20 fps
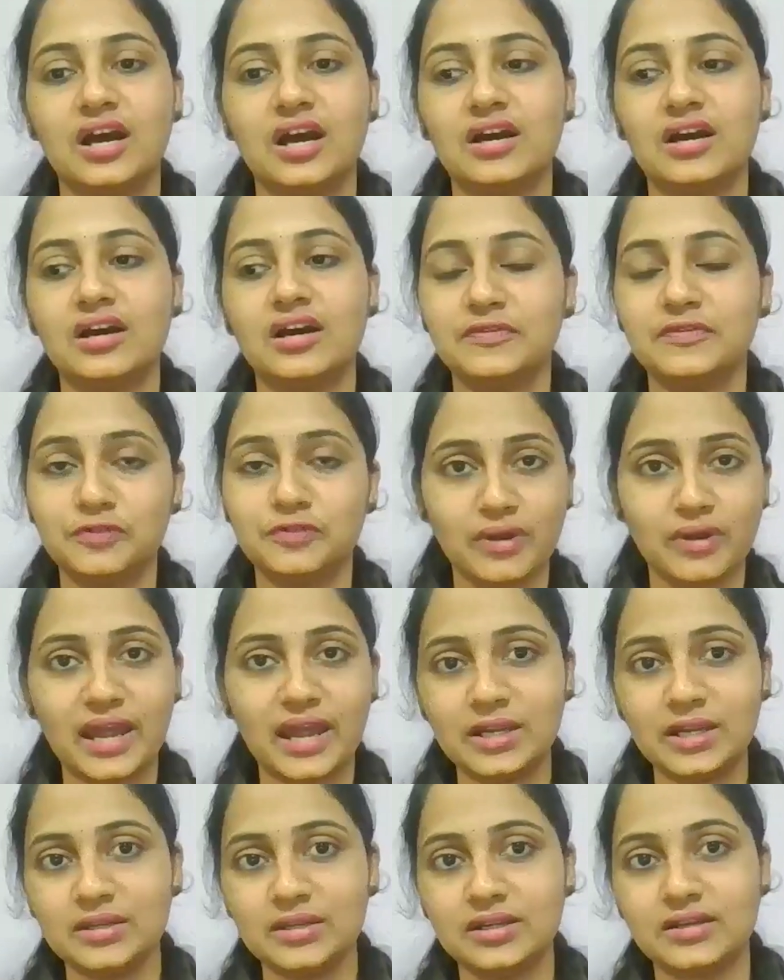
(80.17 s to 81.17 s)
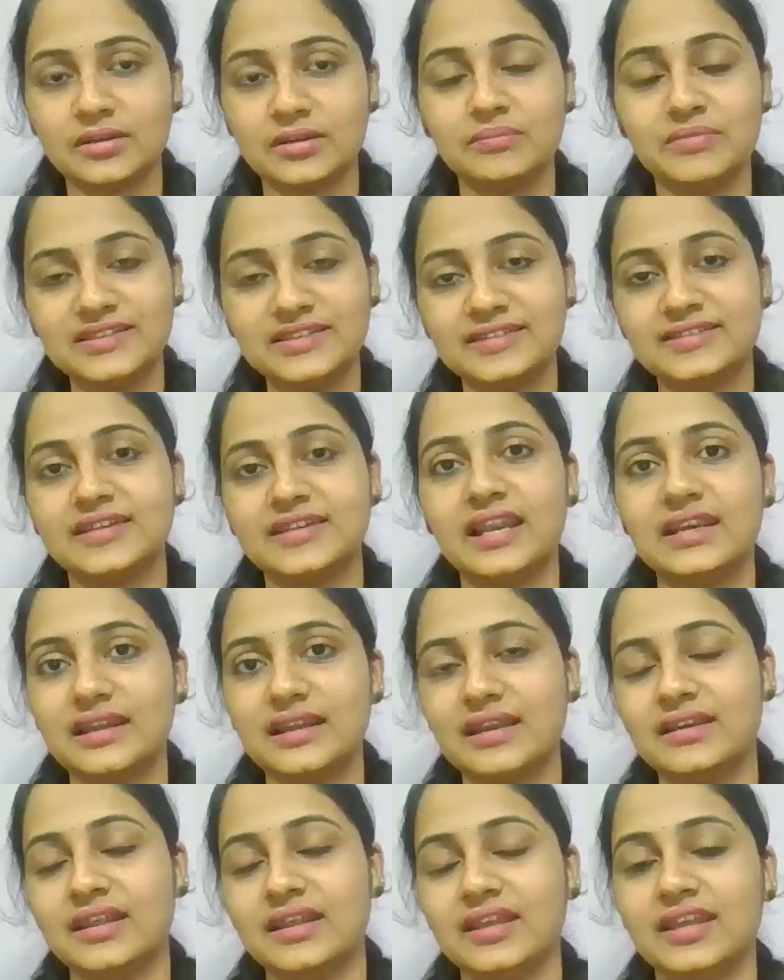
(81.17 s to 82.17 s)
If you had missed
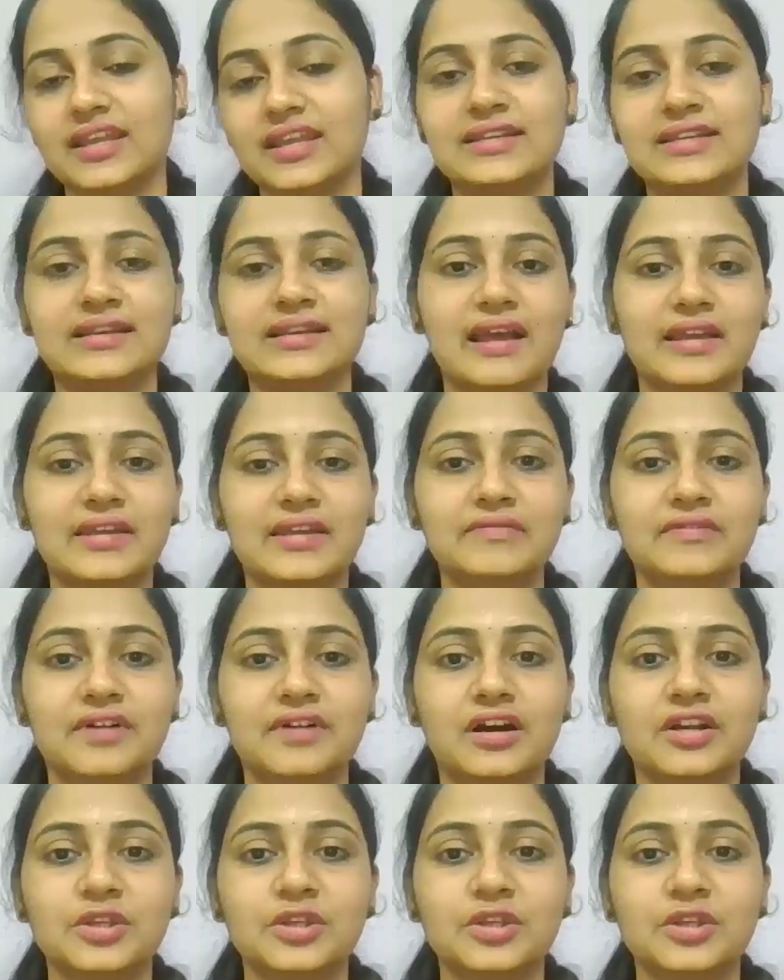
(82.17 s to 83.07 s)
attending it live,